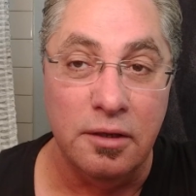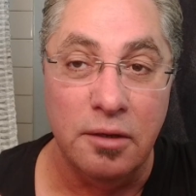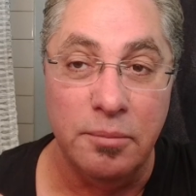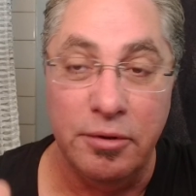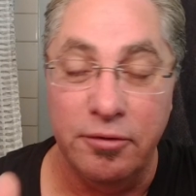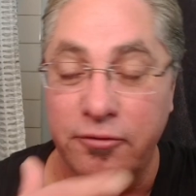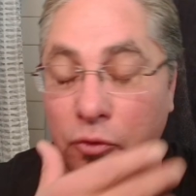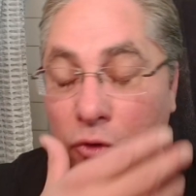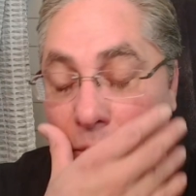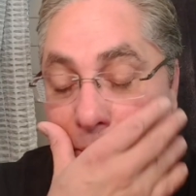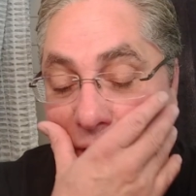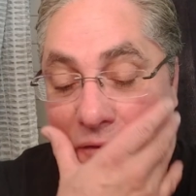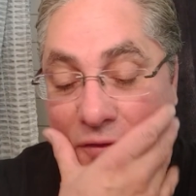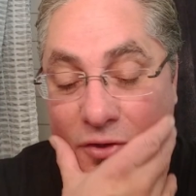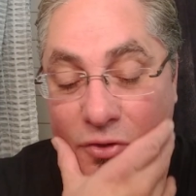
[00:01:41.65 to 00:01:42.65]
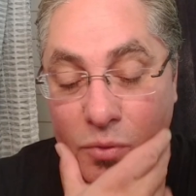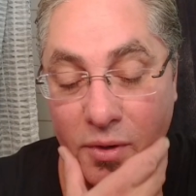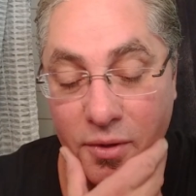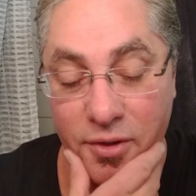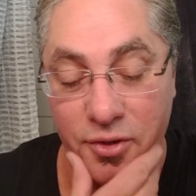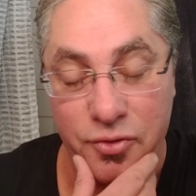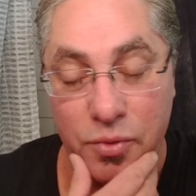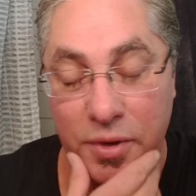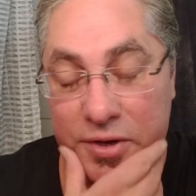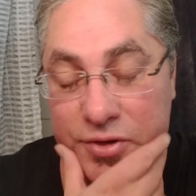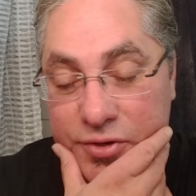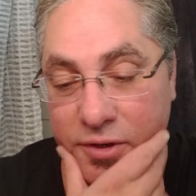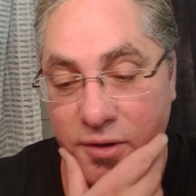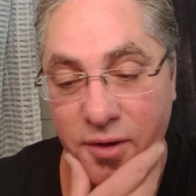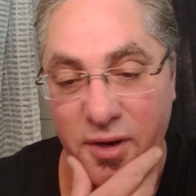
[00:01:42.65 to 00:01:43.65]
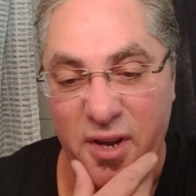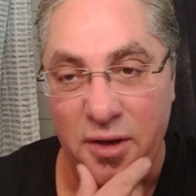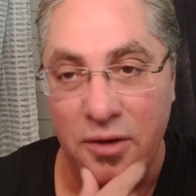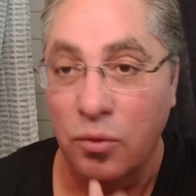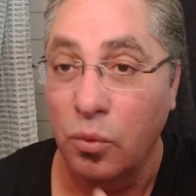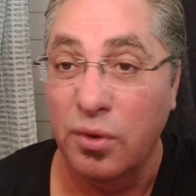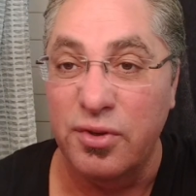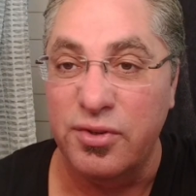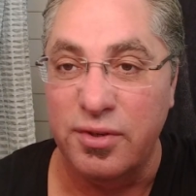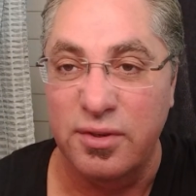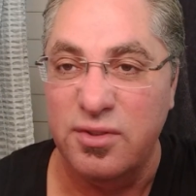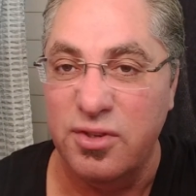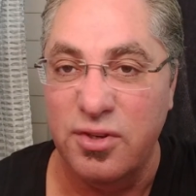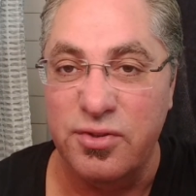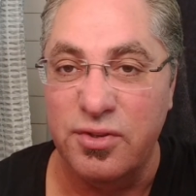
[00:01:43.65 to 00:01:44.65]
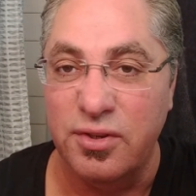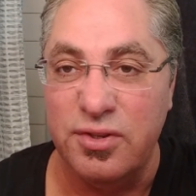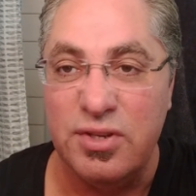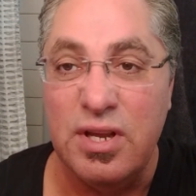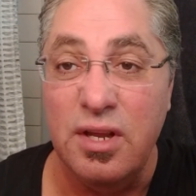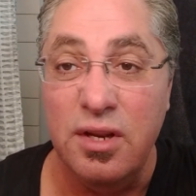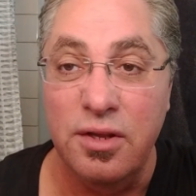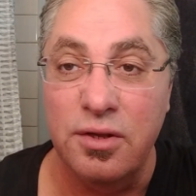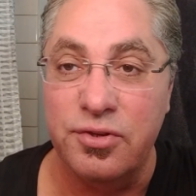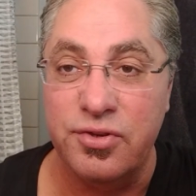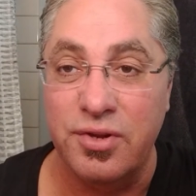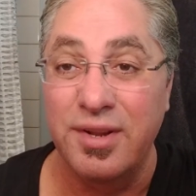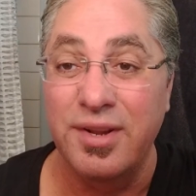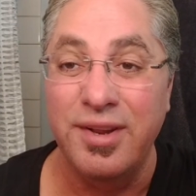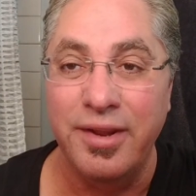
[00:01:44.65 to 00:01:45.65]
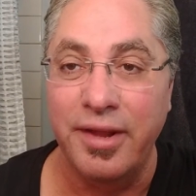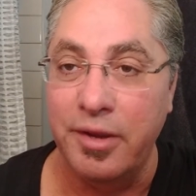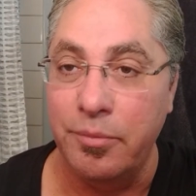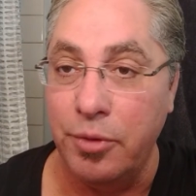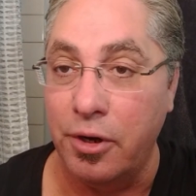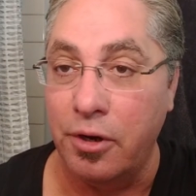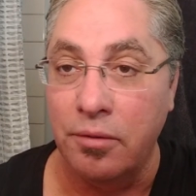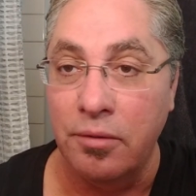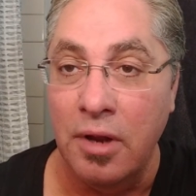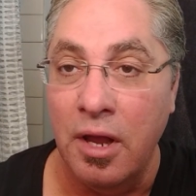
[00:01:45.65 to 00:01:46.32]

before about this razor was just a tedious nightmare,